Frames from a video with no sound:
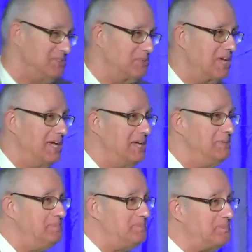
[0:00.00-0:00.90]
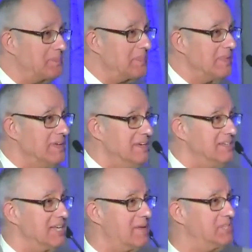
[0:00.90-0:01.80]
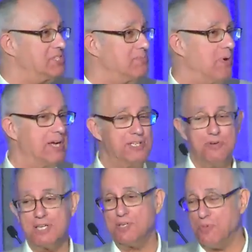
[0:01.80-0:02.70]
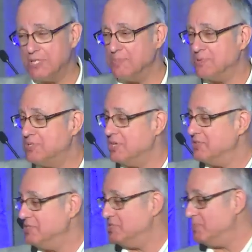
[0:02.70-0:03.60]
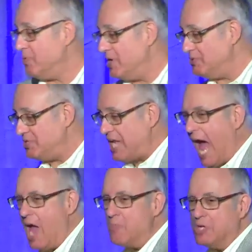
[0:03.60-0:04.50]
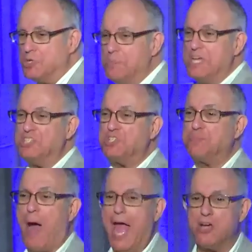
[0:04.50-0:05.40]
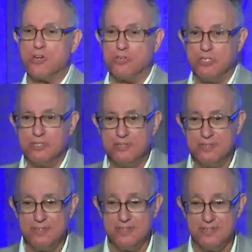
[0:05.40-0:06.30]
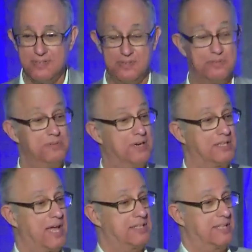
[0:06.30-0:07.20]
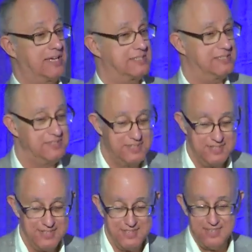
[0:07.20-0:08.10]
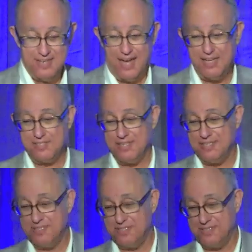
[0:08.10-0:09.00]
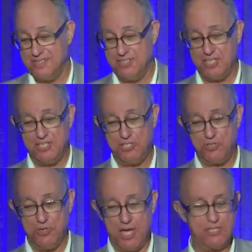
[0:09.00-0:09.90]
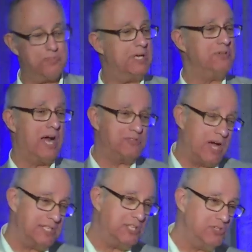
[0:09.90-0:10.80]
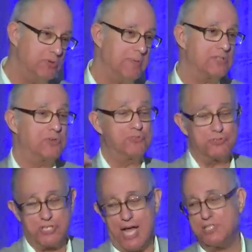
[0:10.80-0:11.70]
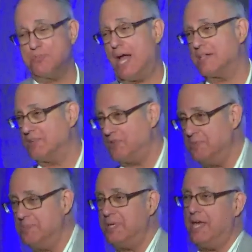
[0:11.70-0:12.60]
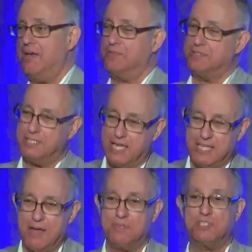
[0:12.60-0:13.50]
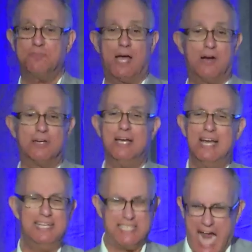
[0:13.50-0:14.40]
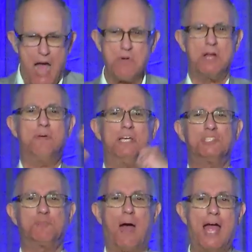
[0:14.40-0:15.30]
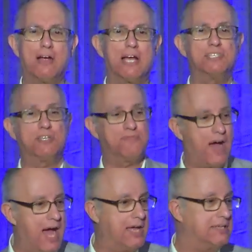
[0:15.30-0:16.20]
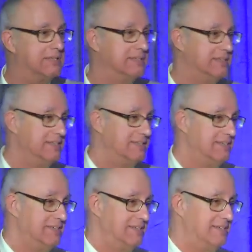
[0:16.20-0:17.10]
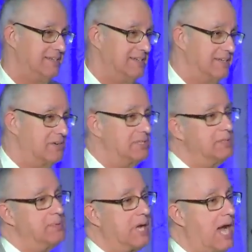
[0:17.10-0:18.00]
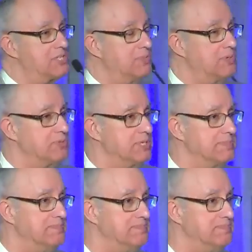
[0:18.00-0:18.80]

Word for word: it's okay. He said, I'm disappointed in you. I said, what's in particular disappointing? He says, I want to be inspired. Oh, I like that. I said, he said, he said, I said, well, you know, I try to teach you about social science, the reality of human behavior, the dynamics of power. He said, I want to be inspired. I said, fine. Go to the Picasso Museum.